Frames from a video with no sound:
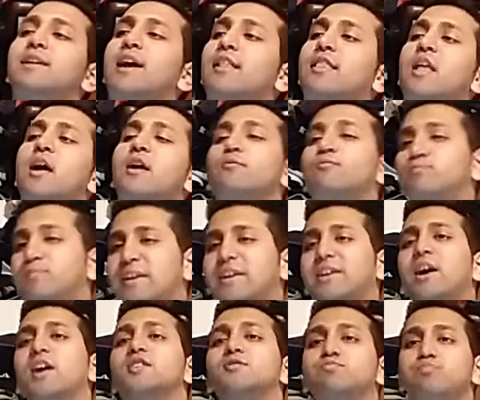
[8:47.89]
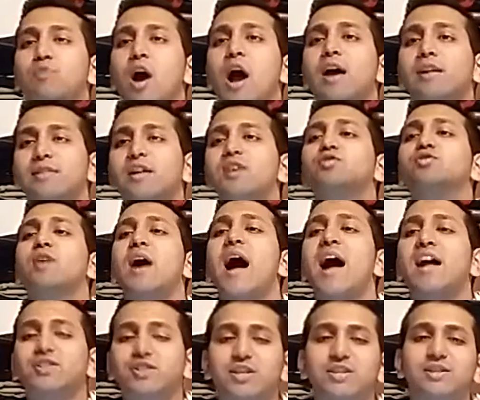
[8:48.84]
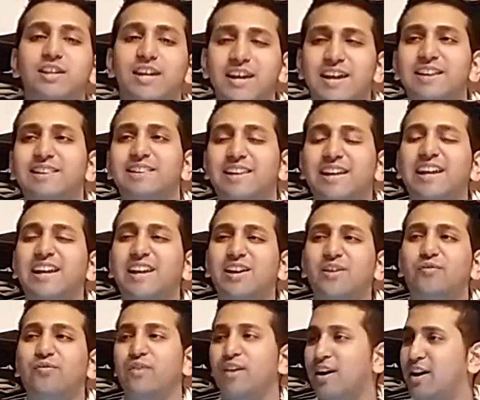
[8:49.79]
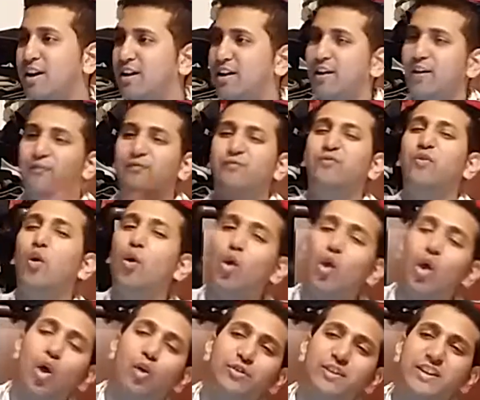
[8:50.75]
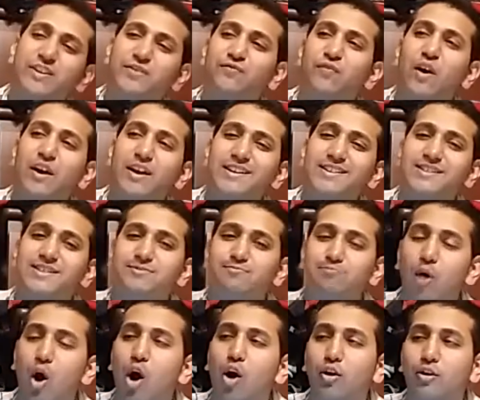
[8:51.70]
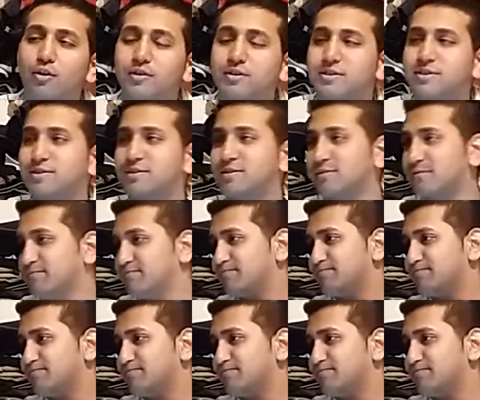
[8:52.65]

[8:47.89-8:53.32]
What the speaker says: Yet, because Brock Lesnar actually didn't leave and fool all these fucking smarts.